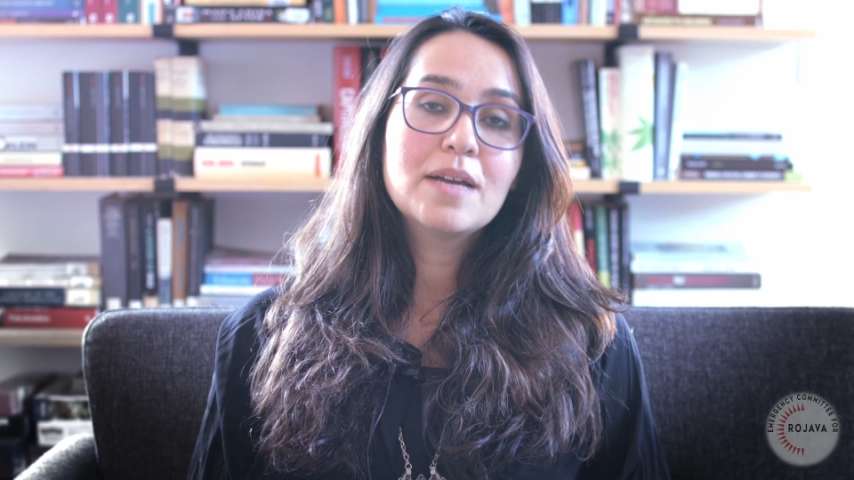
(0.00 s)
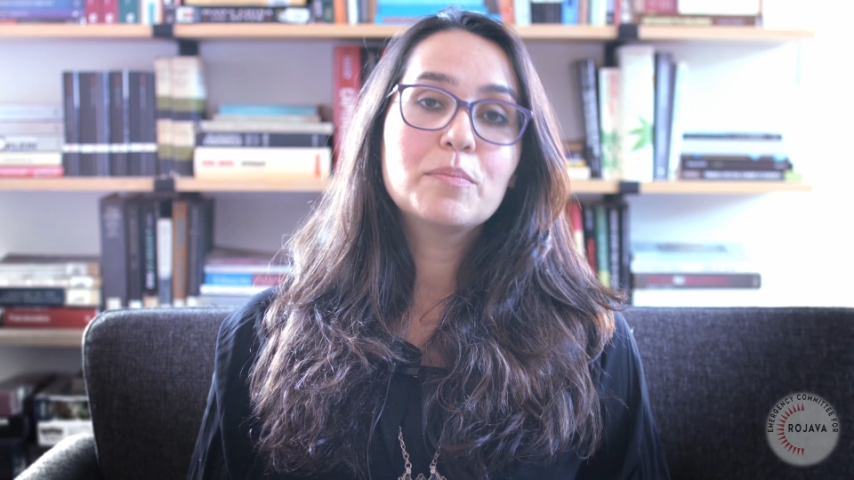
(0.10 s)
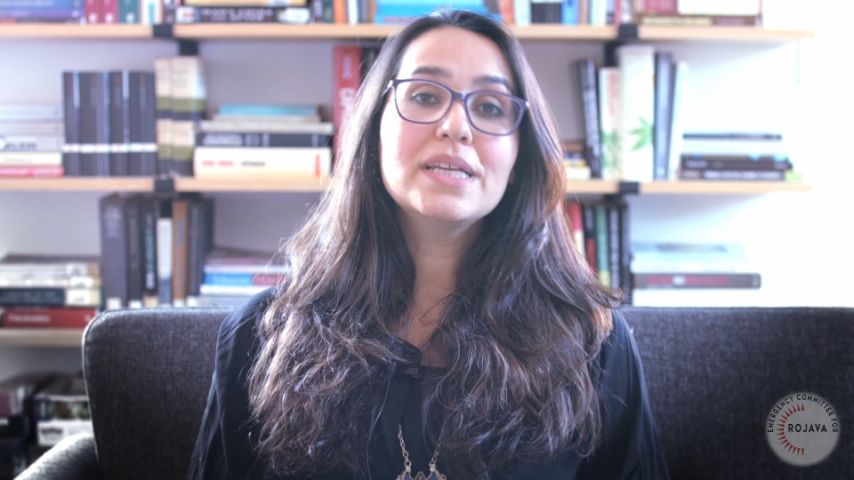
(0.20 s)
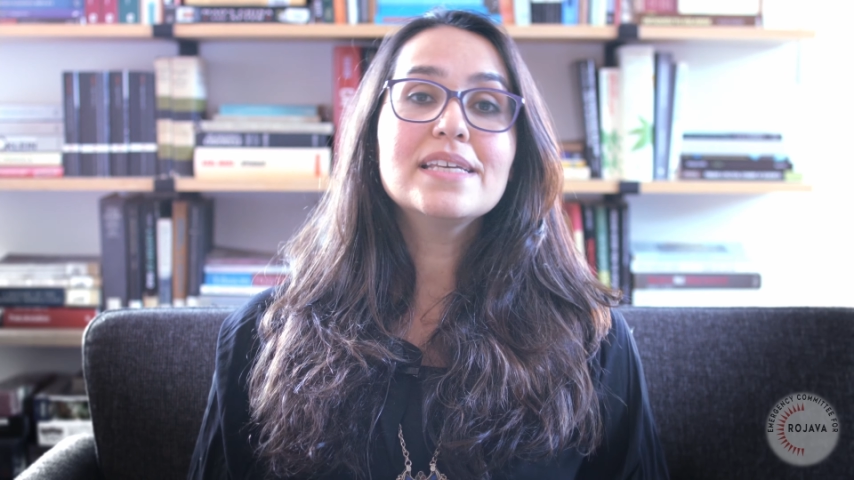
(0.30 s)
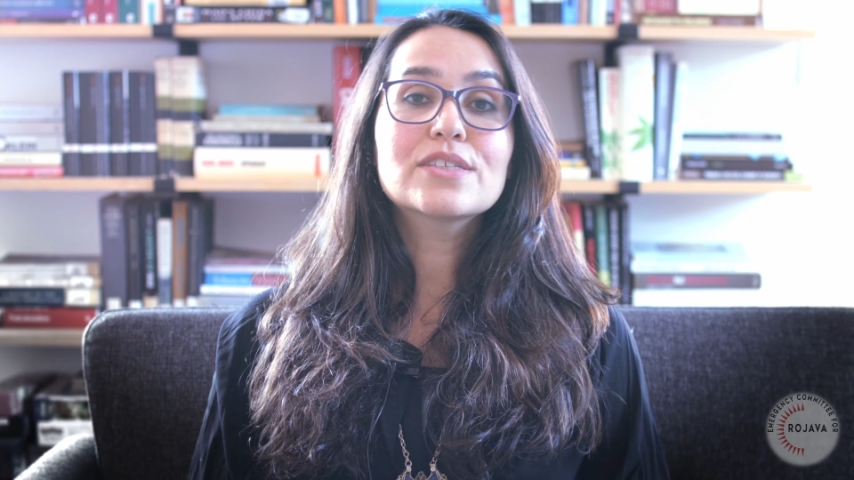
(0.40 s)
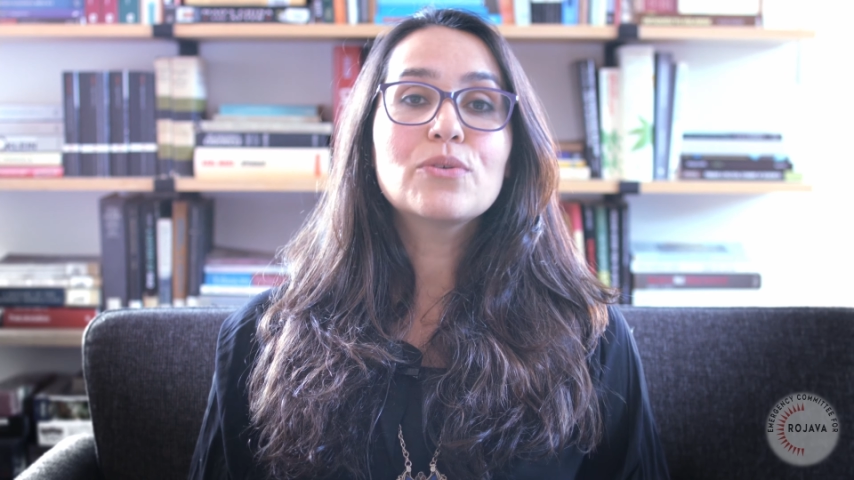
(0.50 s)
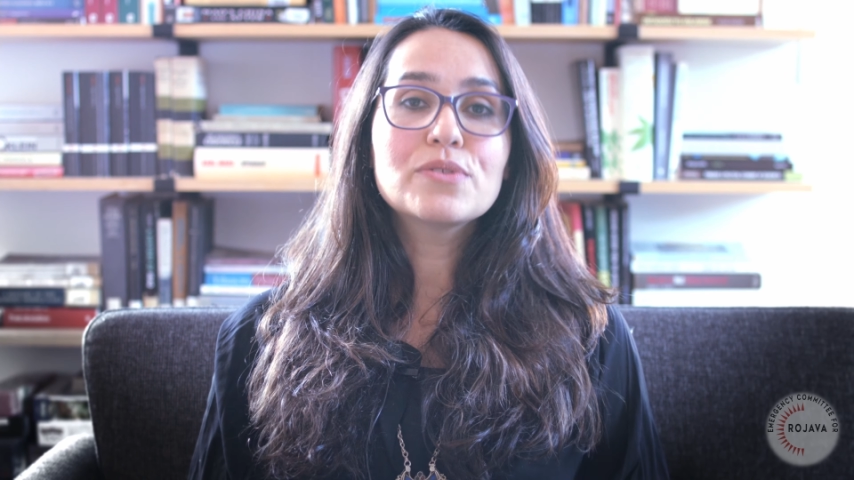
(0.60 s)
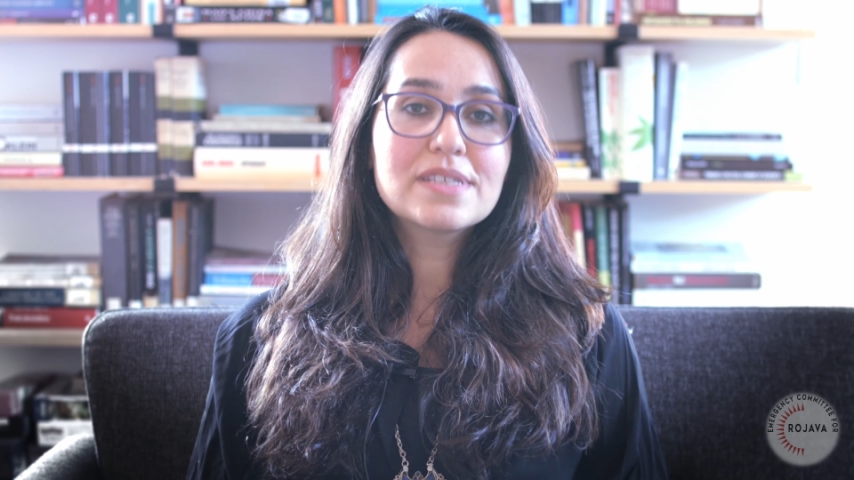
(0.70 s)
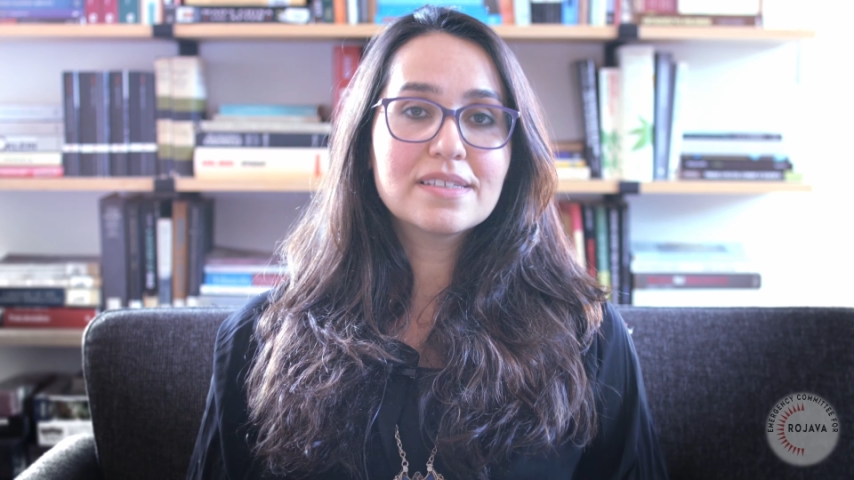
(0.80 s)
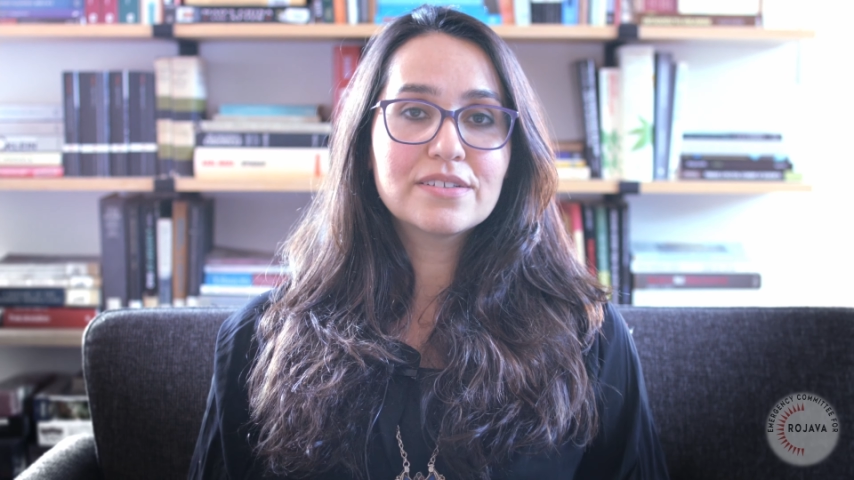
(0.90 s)
Please
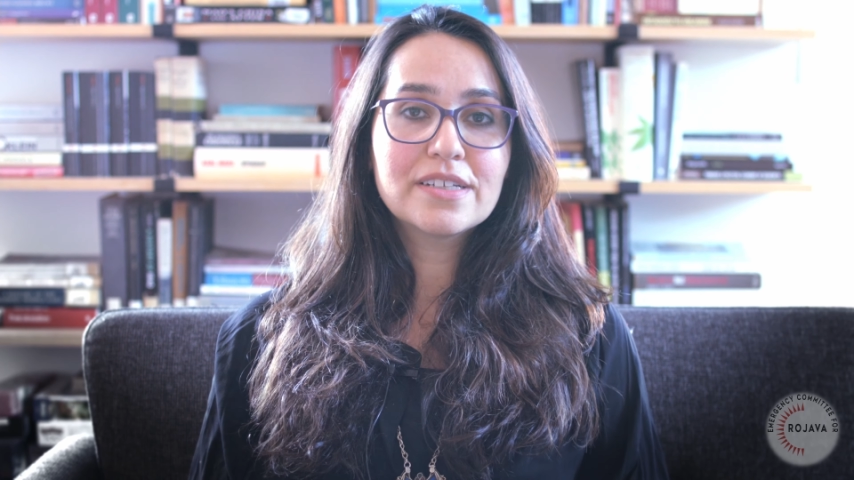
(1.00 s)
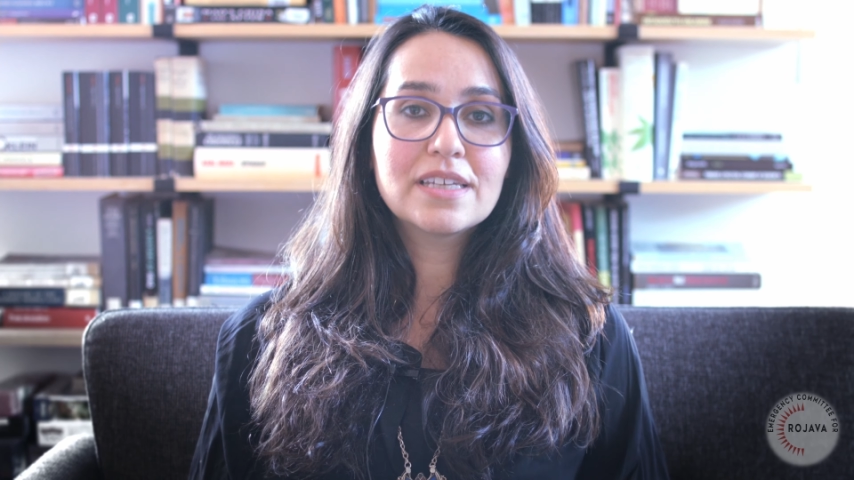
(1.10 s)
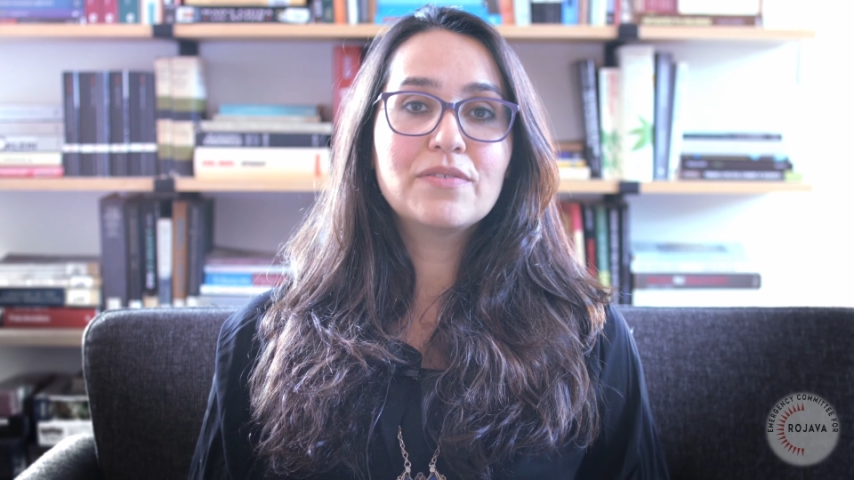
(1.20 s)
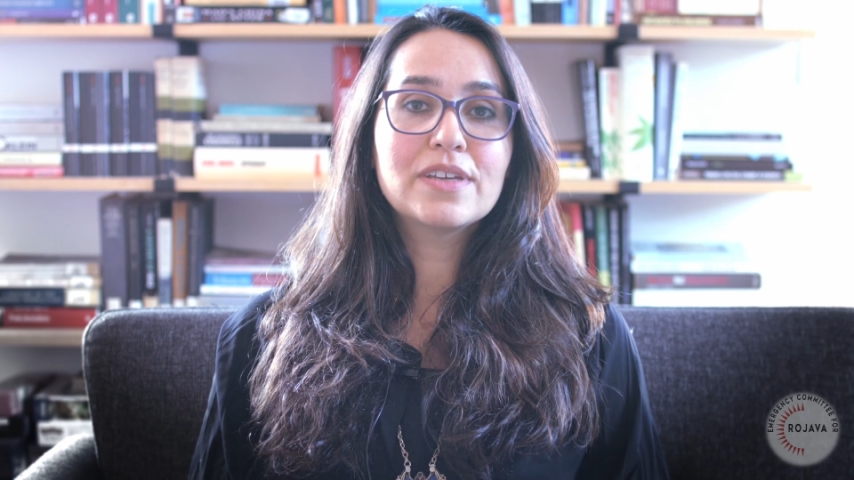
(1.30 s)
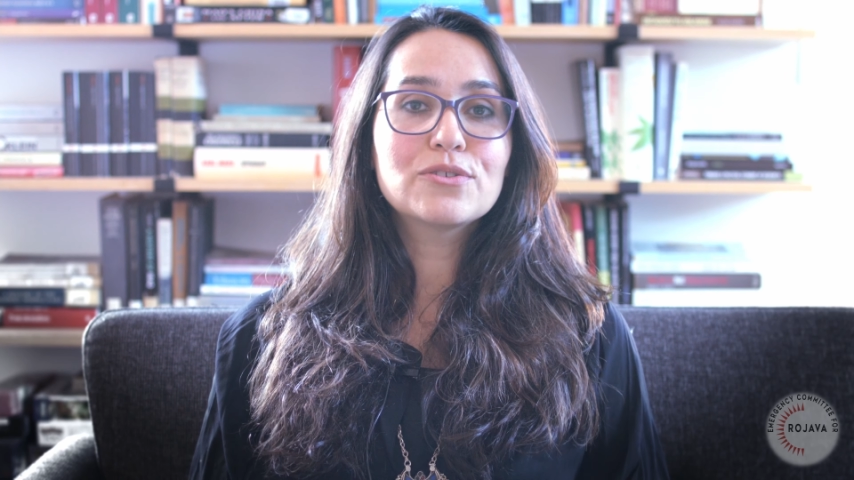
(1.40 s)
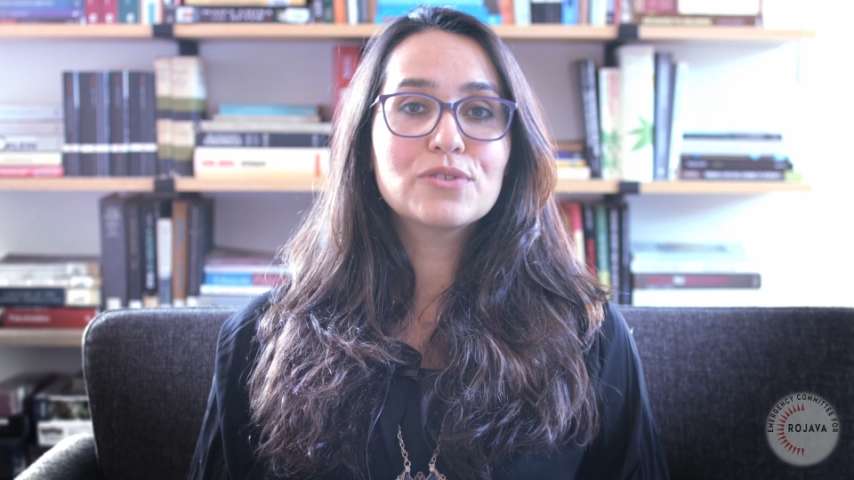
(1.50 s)
consider giving